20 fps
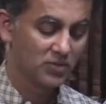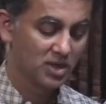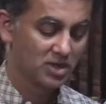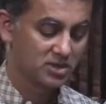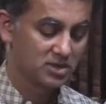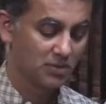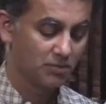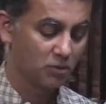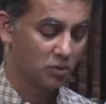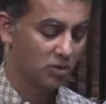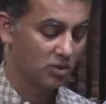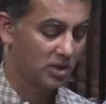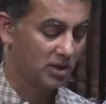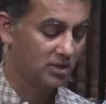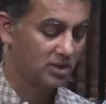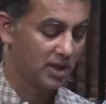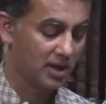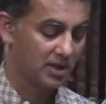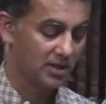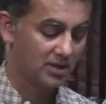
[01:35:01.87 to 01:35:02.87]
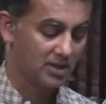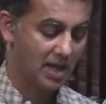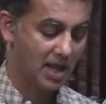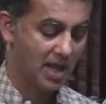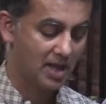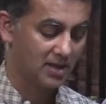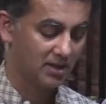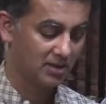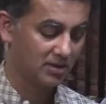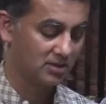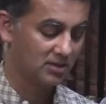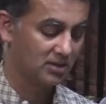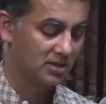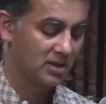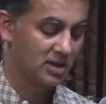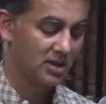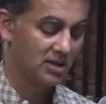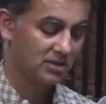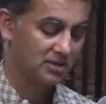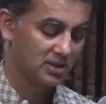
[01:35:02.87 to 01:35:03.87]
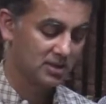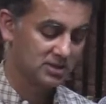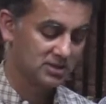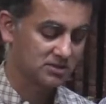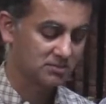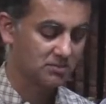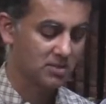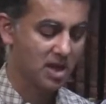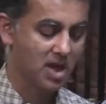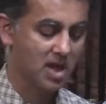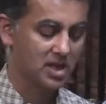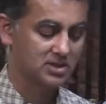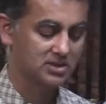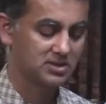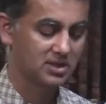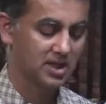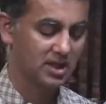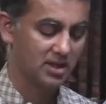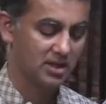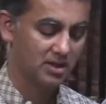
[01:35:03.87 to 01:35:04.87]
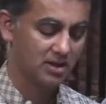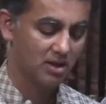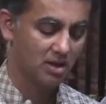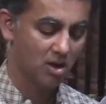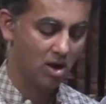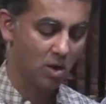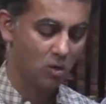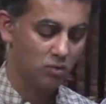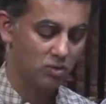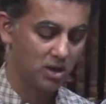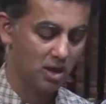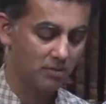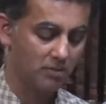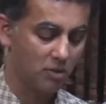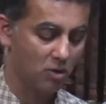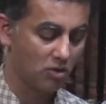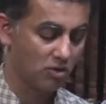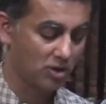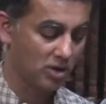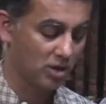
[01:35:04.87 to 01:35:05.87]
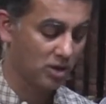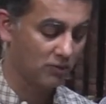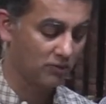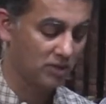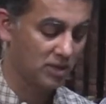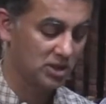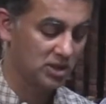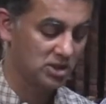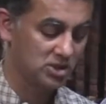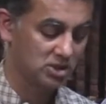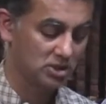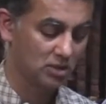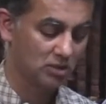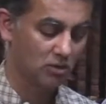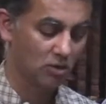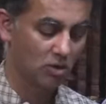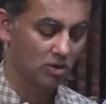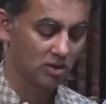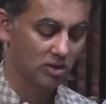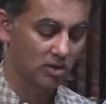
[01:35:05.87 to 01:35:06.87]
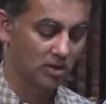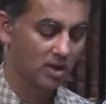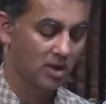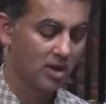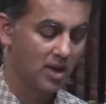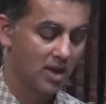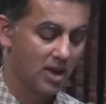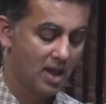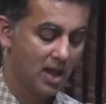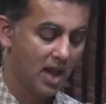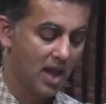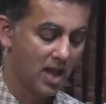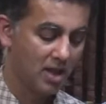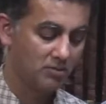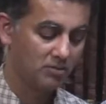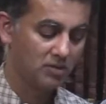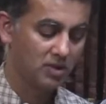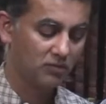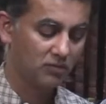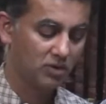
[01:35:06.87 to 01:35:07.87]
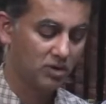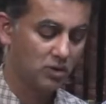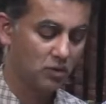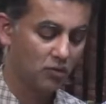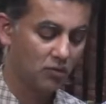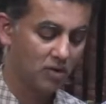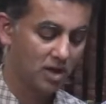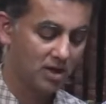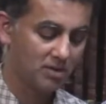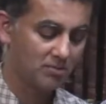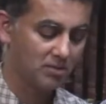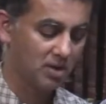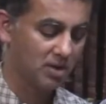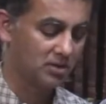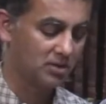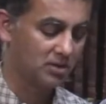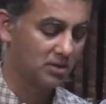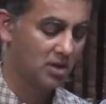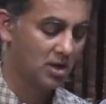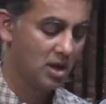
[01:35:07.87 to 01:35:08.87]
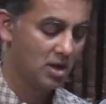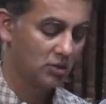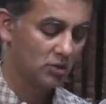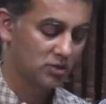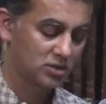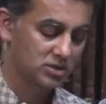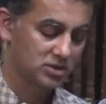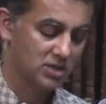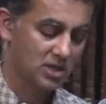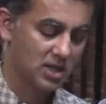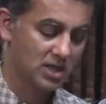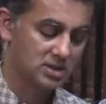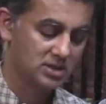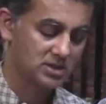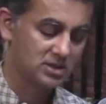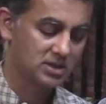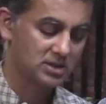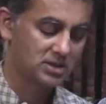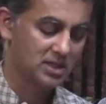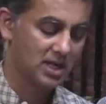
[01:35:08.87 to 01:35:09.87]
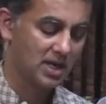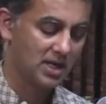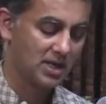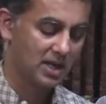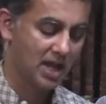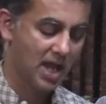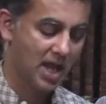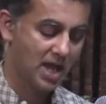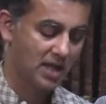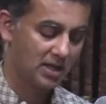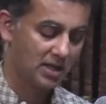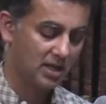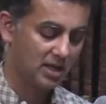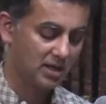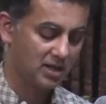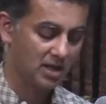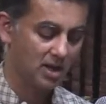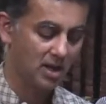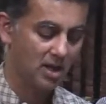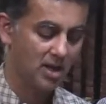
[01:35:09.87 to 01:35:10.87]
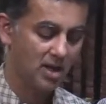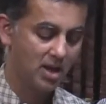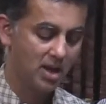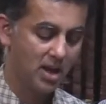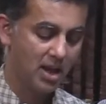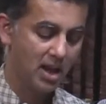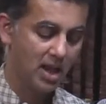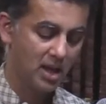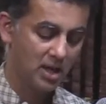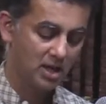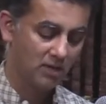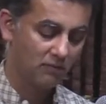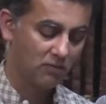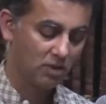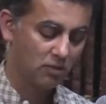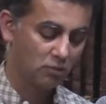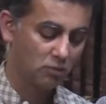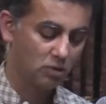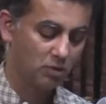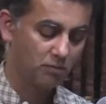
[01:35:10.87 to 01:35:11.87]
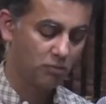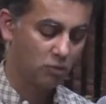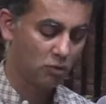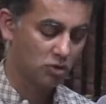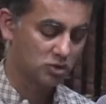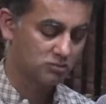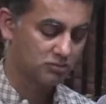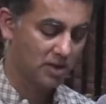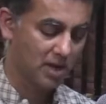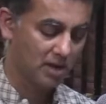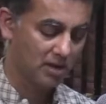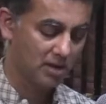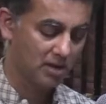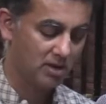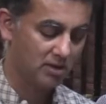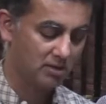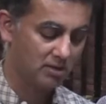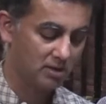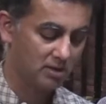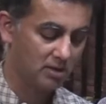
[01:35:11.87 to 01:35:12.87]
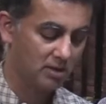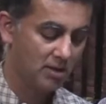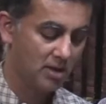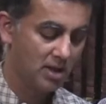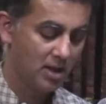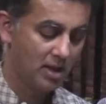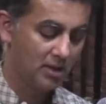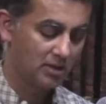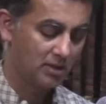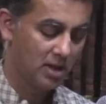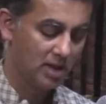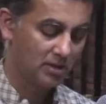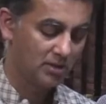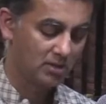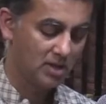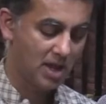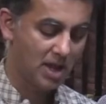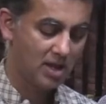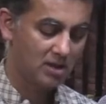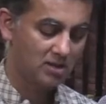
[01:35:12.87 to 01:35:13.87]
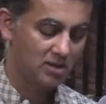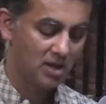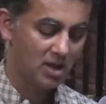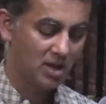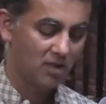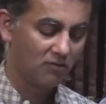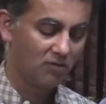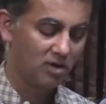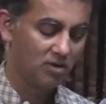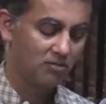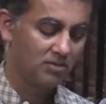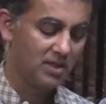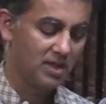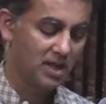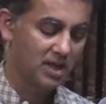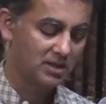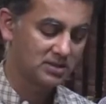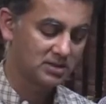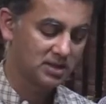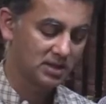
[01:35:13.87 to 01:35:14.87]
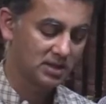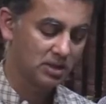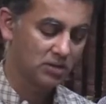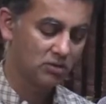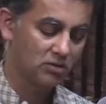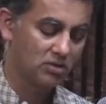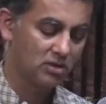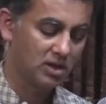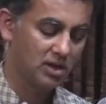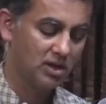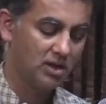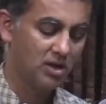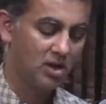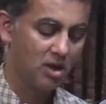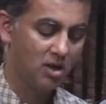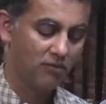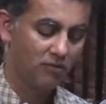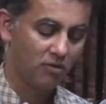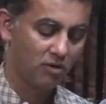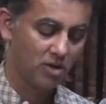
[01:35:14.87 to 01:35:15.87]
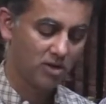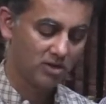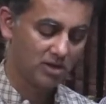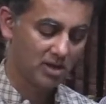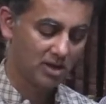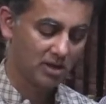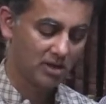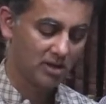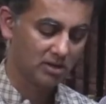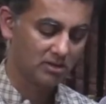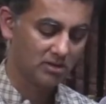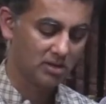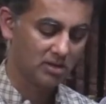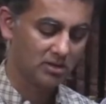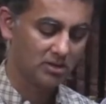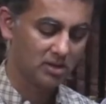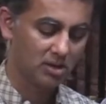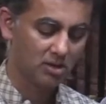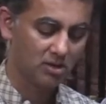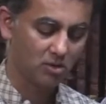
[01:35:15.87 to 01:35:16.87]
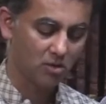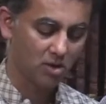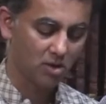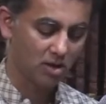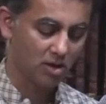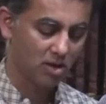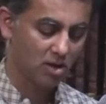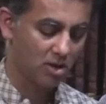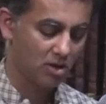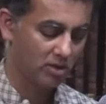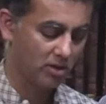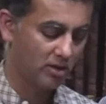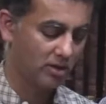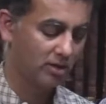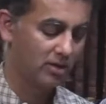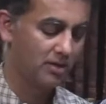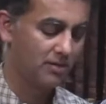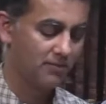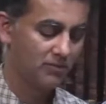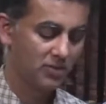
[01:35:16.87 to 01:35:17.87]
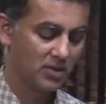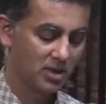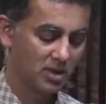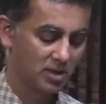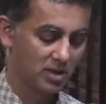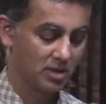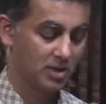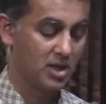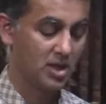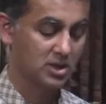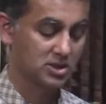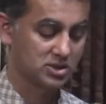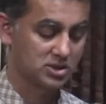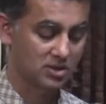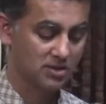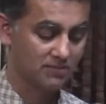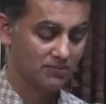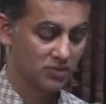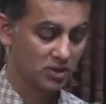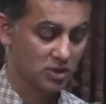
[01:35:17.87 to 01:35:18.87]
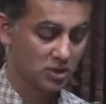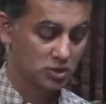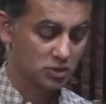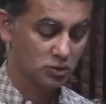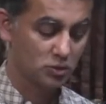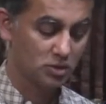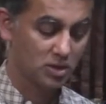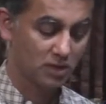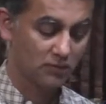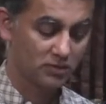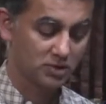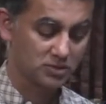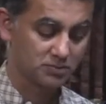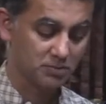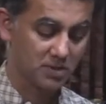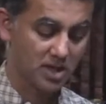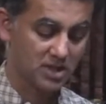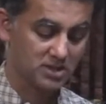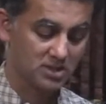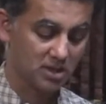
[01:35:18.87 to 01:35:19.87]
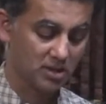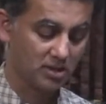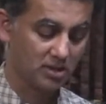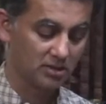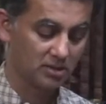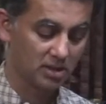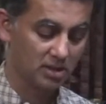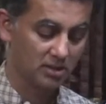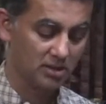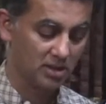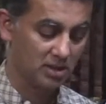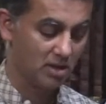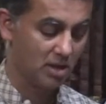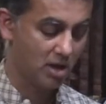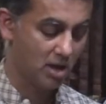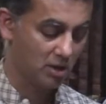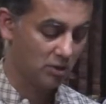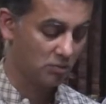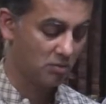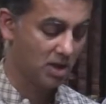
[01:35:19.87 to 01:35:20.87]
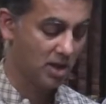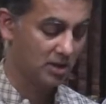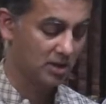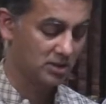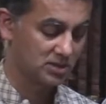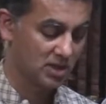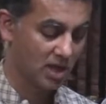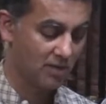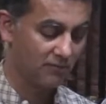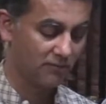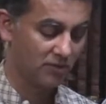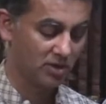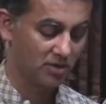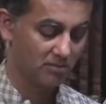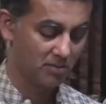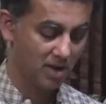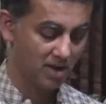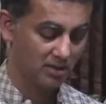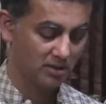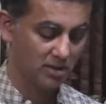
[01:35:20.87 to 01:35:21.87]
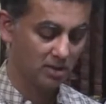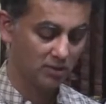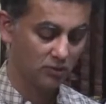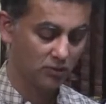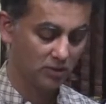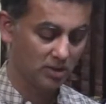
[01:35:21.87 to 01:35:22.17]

supporting the entire earth. This marks the outer boundary of the eastern quarter. I am giving you 1 month to search this entire area. Anyone who reports back later than that will be executed for neglecting the royal order. Next, Sugriva dispatched Angada, Nila, Hanumana, Jamvan, Mahinda,